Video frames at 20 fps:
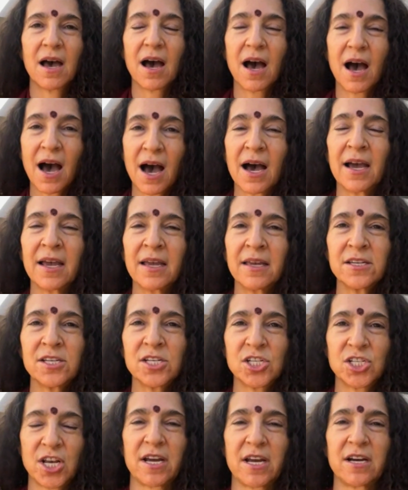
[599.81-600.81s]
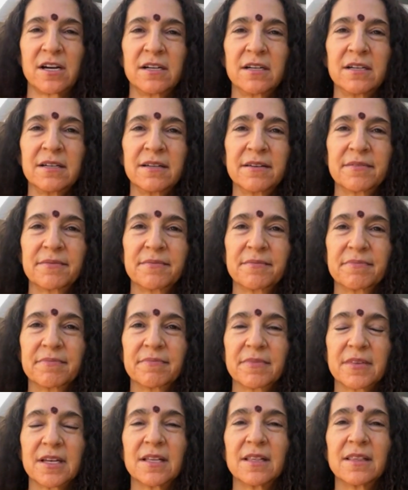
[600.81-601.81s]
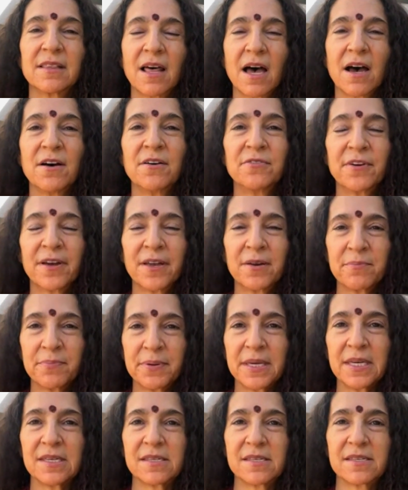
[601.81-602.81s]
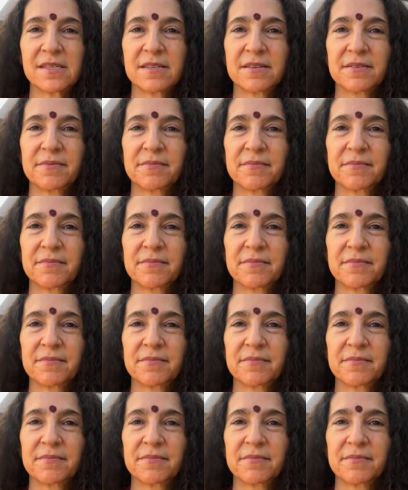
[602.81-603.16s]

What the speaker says: I share love and peace.